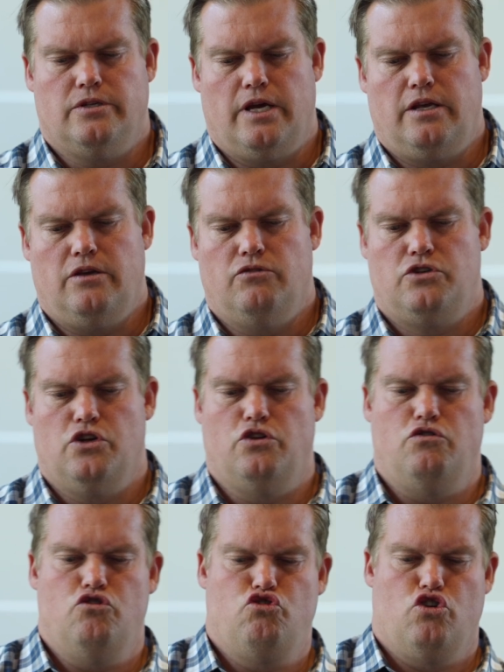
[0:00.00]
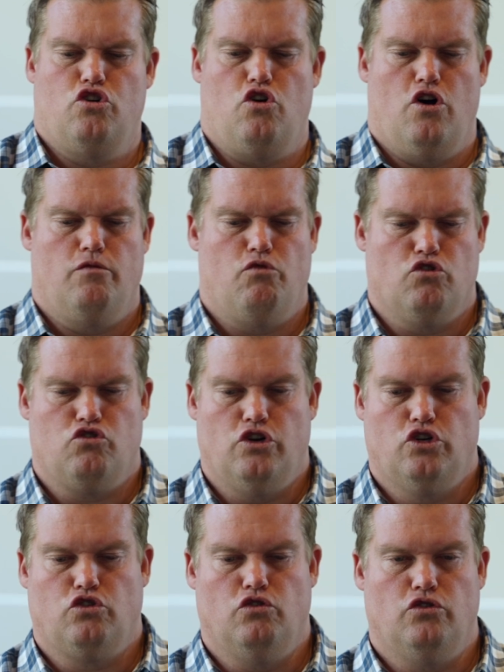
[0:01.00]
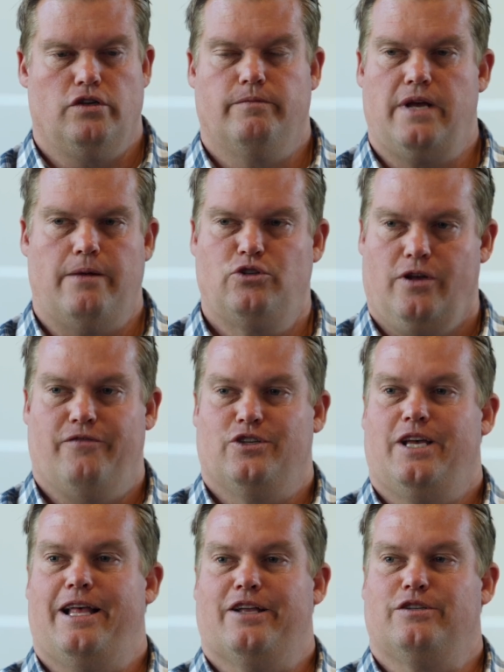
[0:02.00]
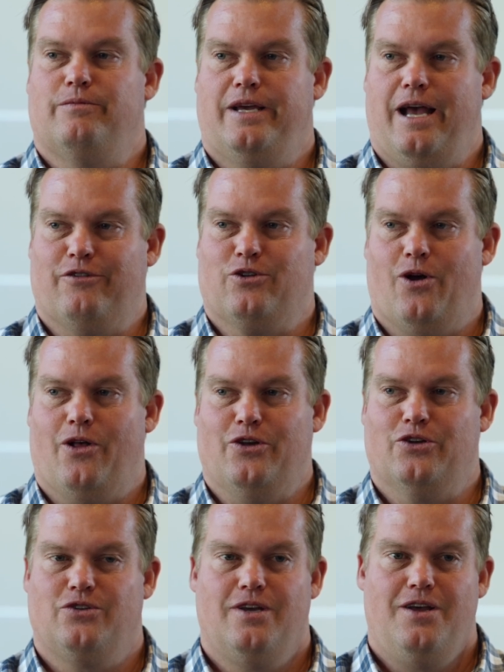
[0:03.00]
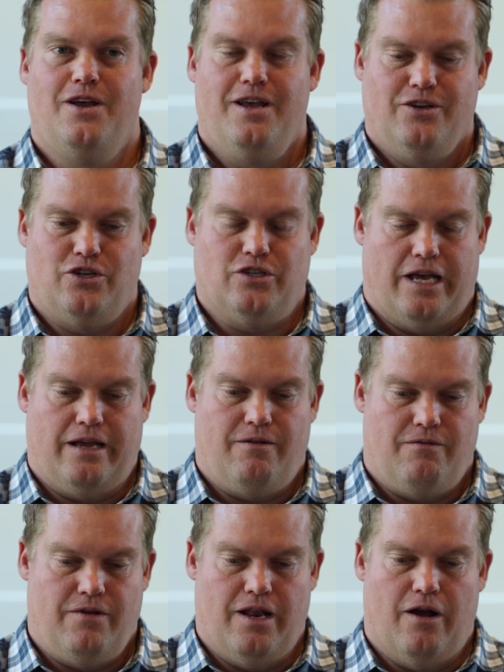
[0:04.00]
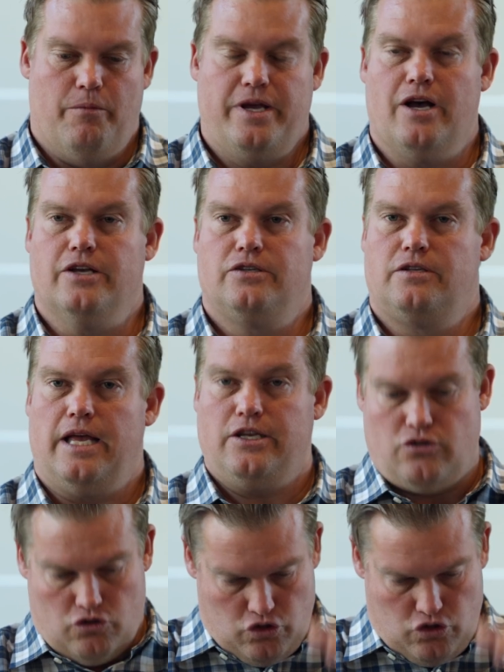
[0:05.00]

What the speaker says: like, you should have gone more traditional sometimes. She'll even say that to me after all this. She's like, because things are